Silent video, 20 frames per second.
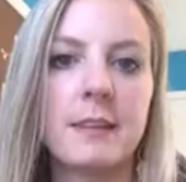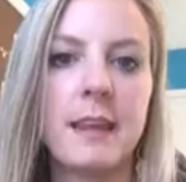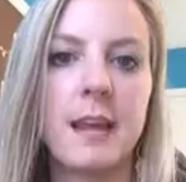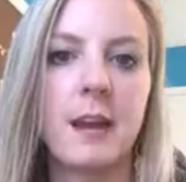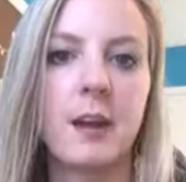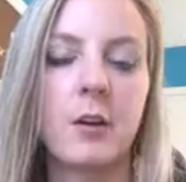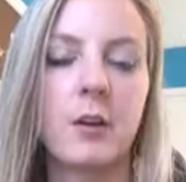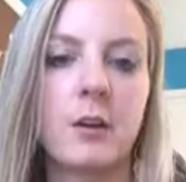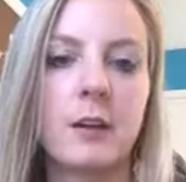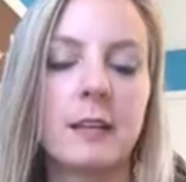
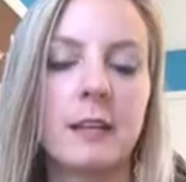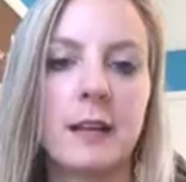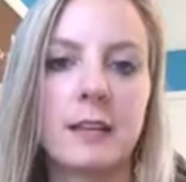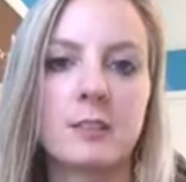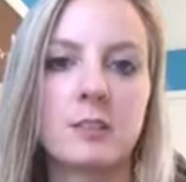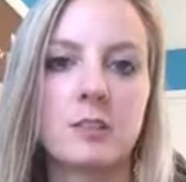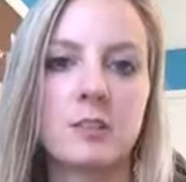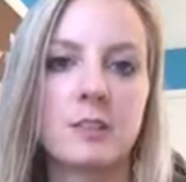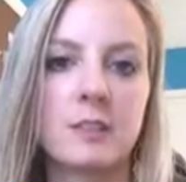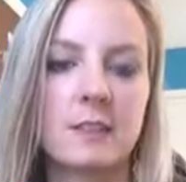now, and I
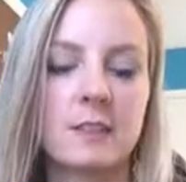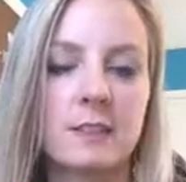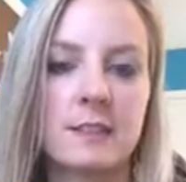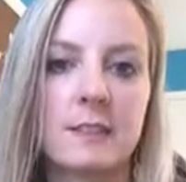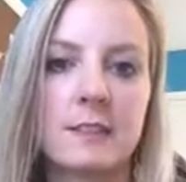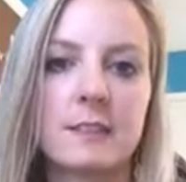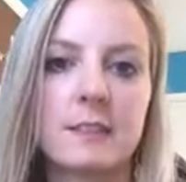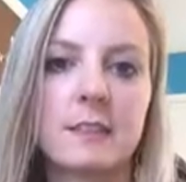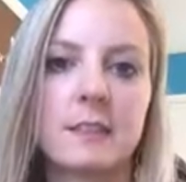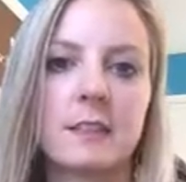just
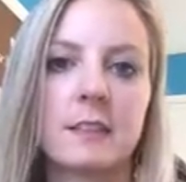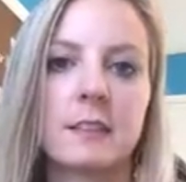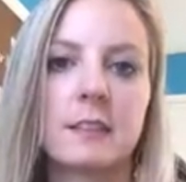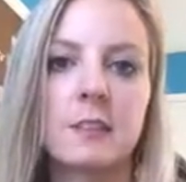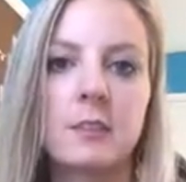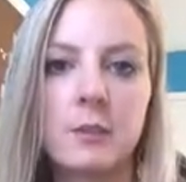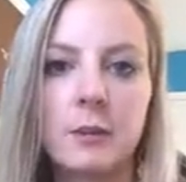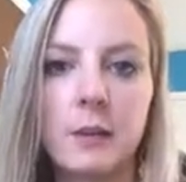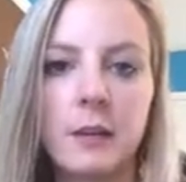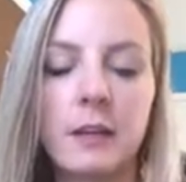consistently
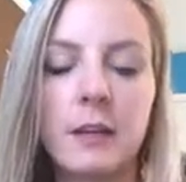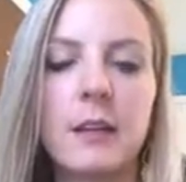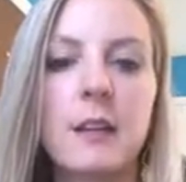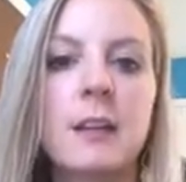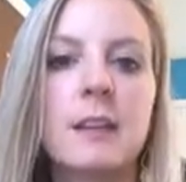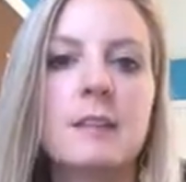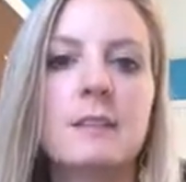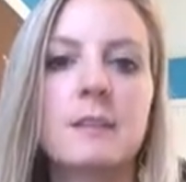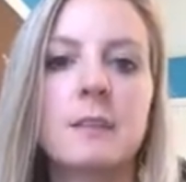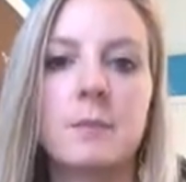do it
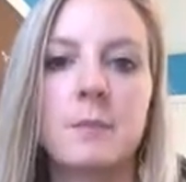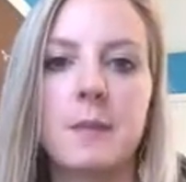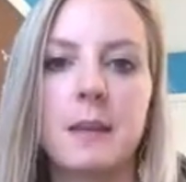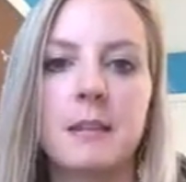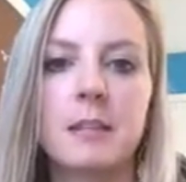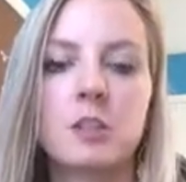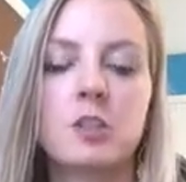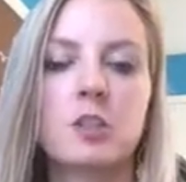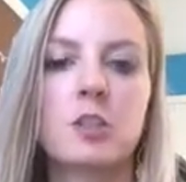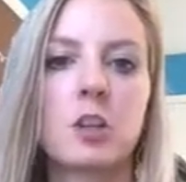to
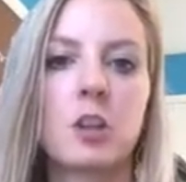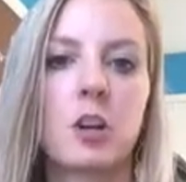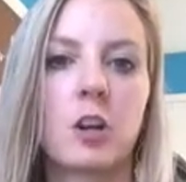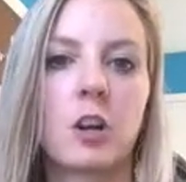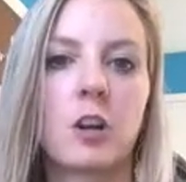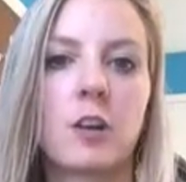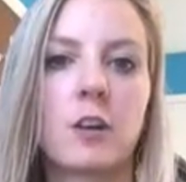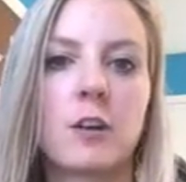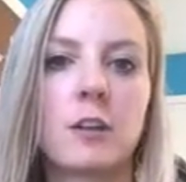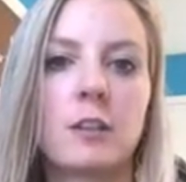make
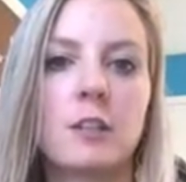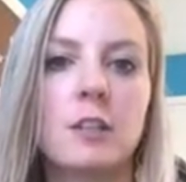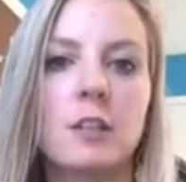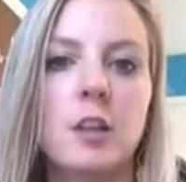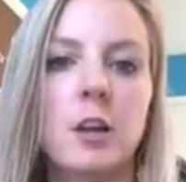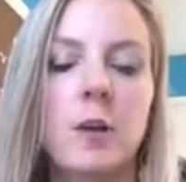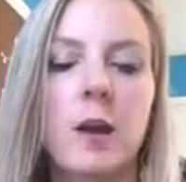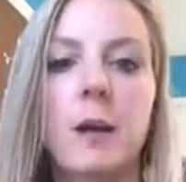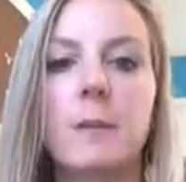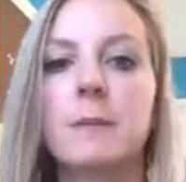sure,
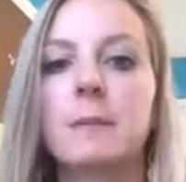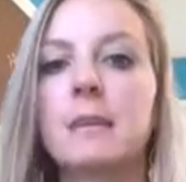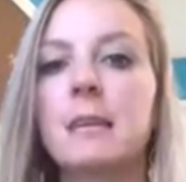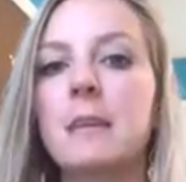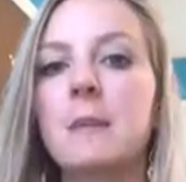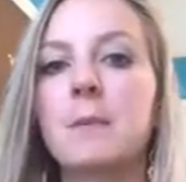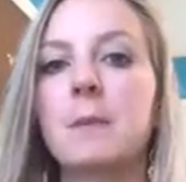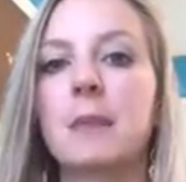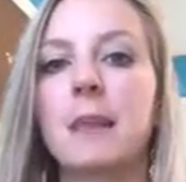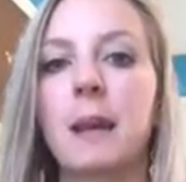I'm
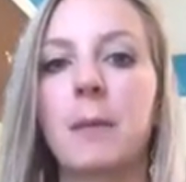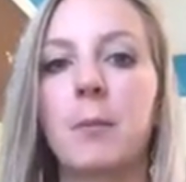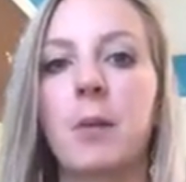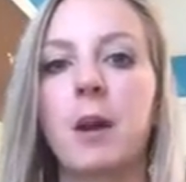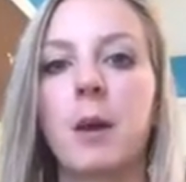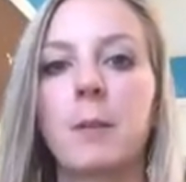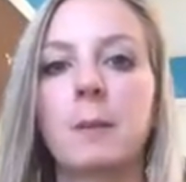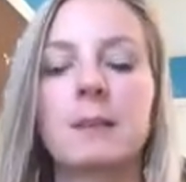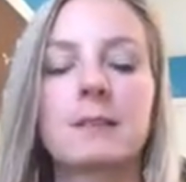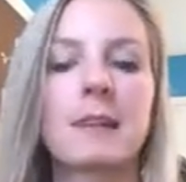keeping that
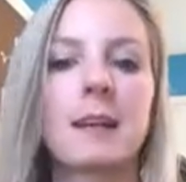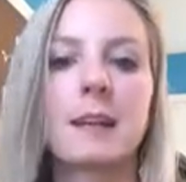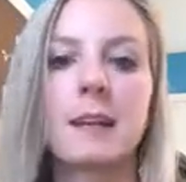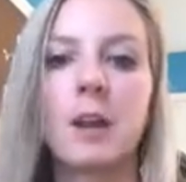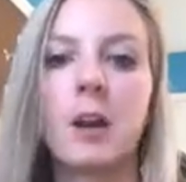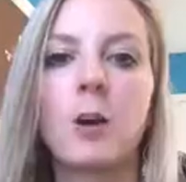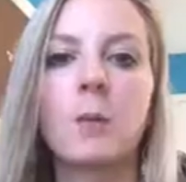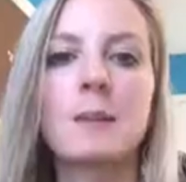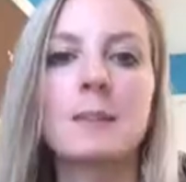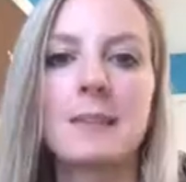promise. I can
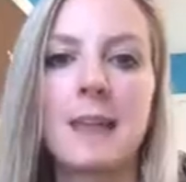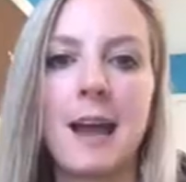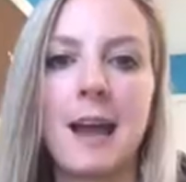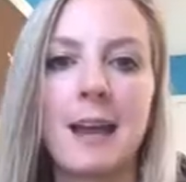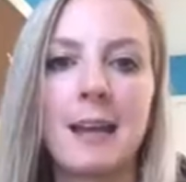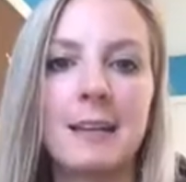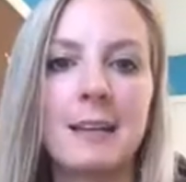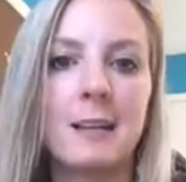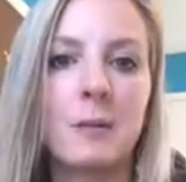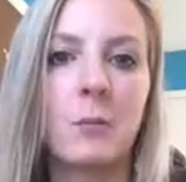always
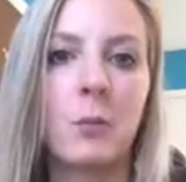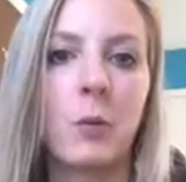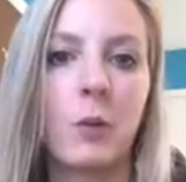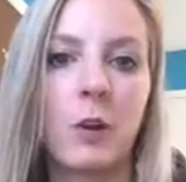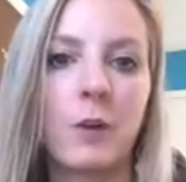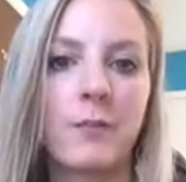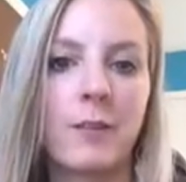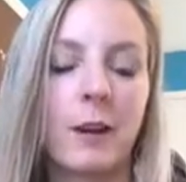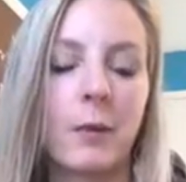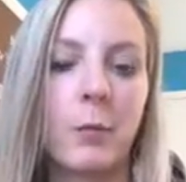add in more
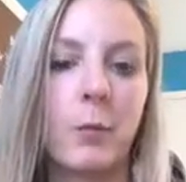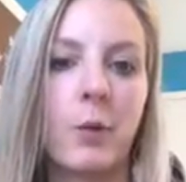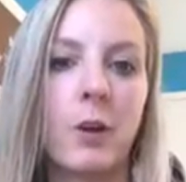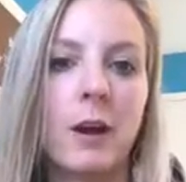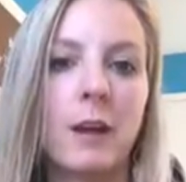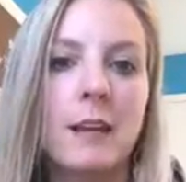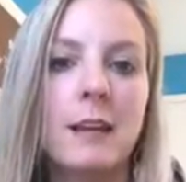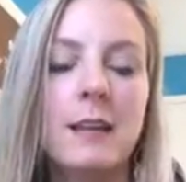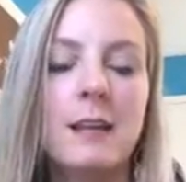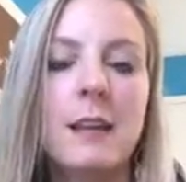if I
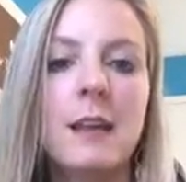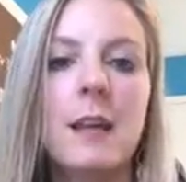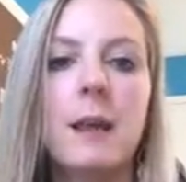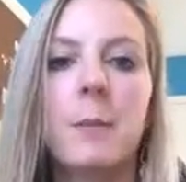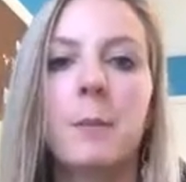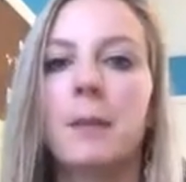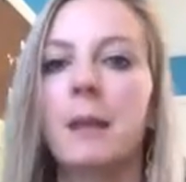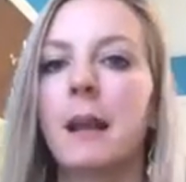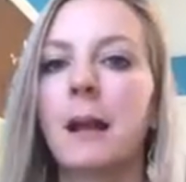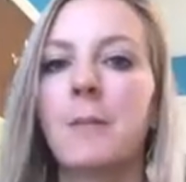want,
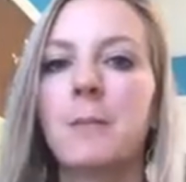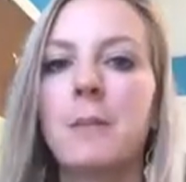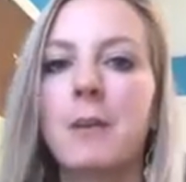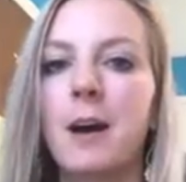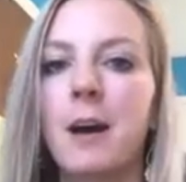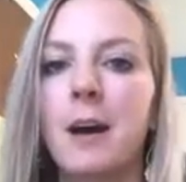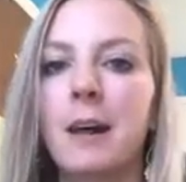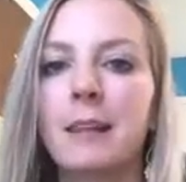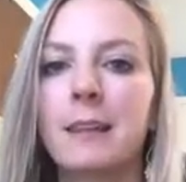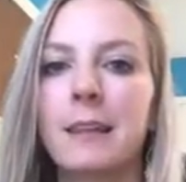but I'm
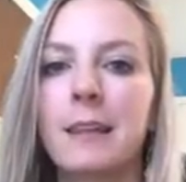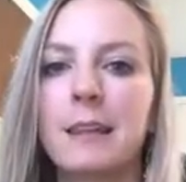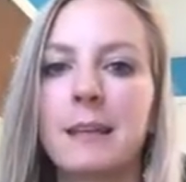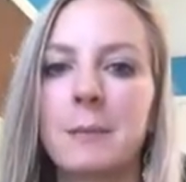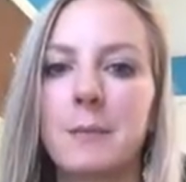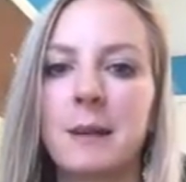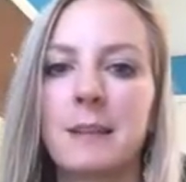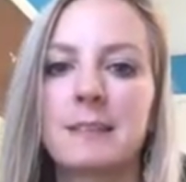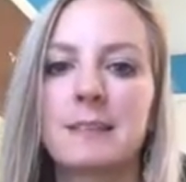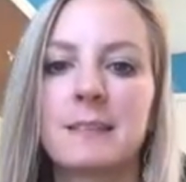not
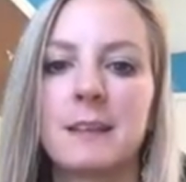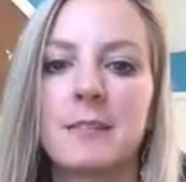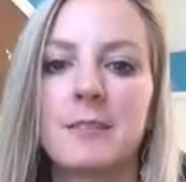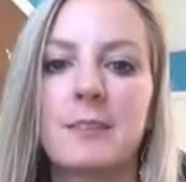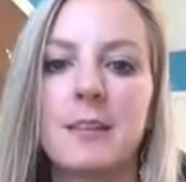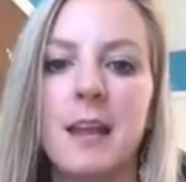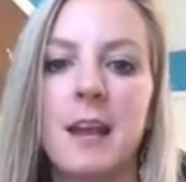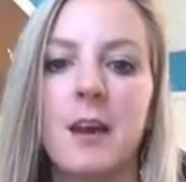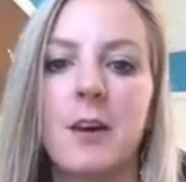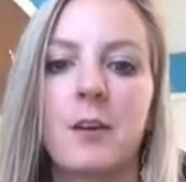letting myself
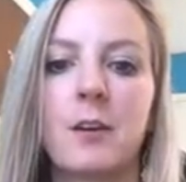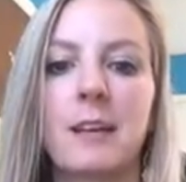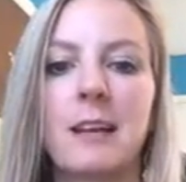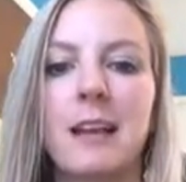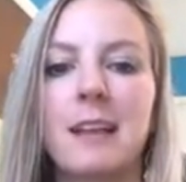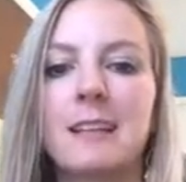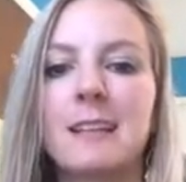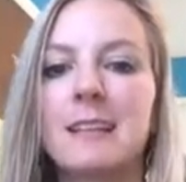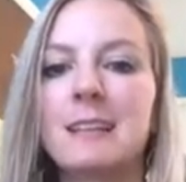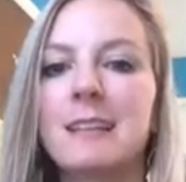down. And
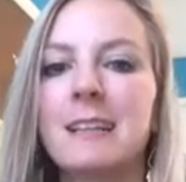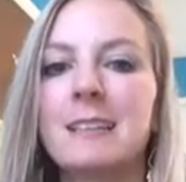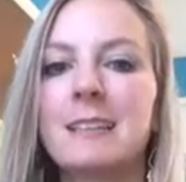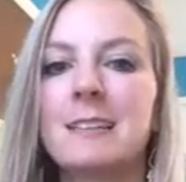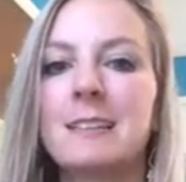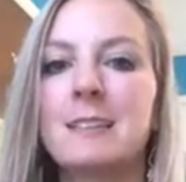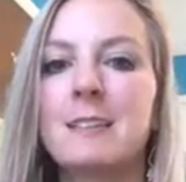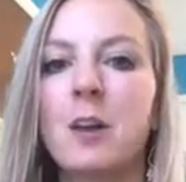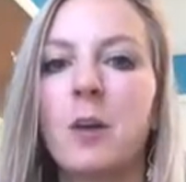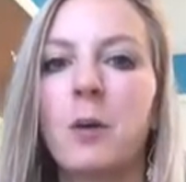I think that's
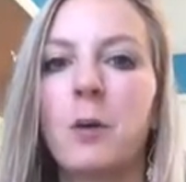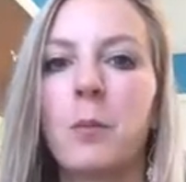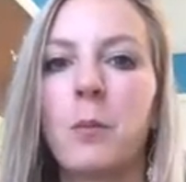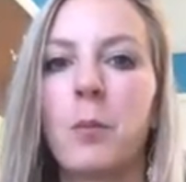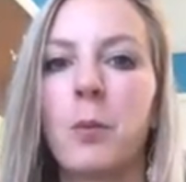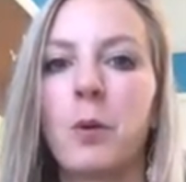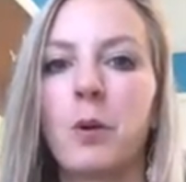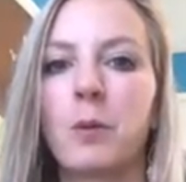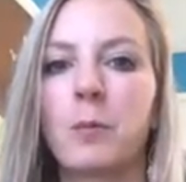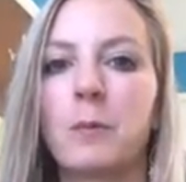so
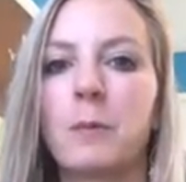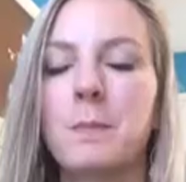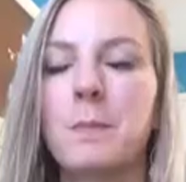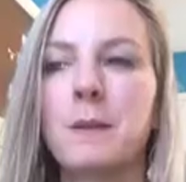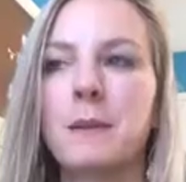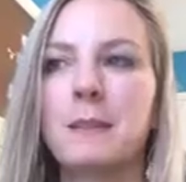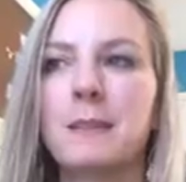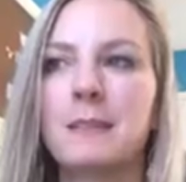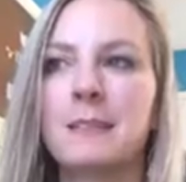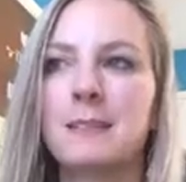important. We
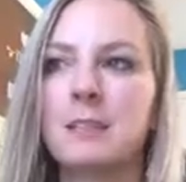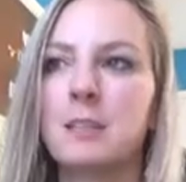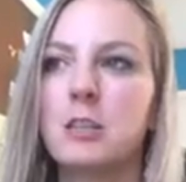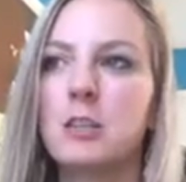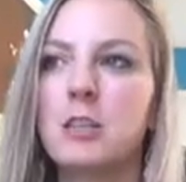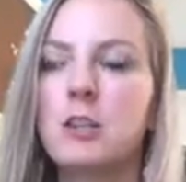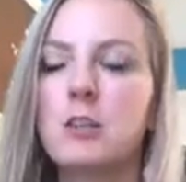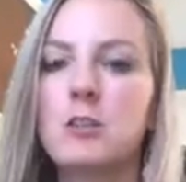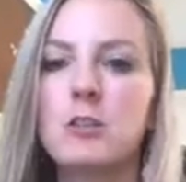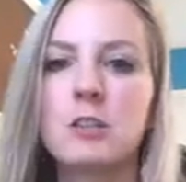put these
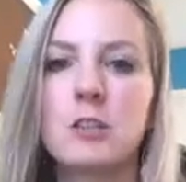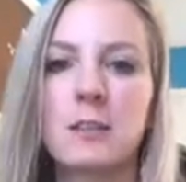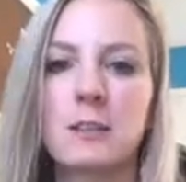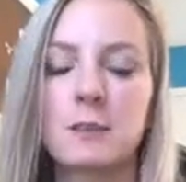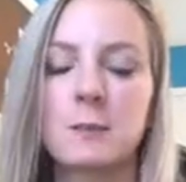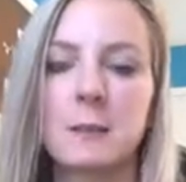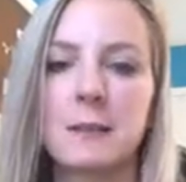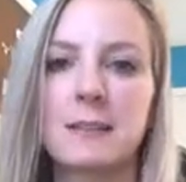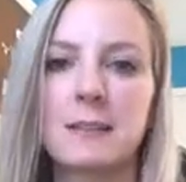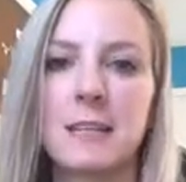huge
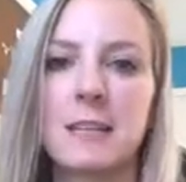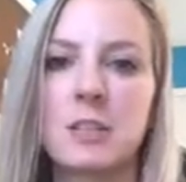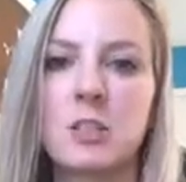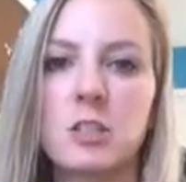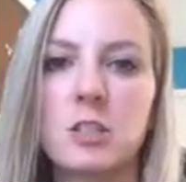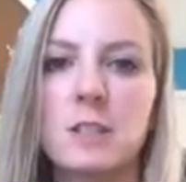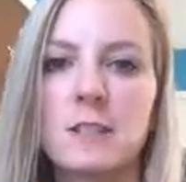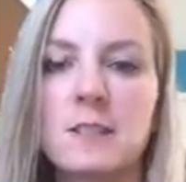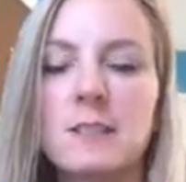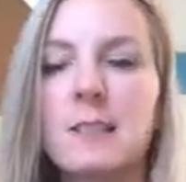
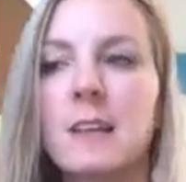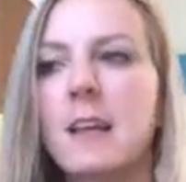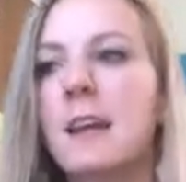expectations,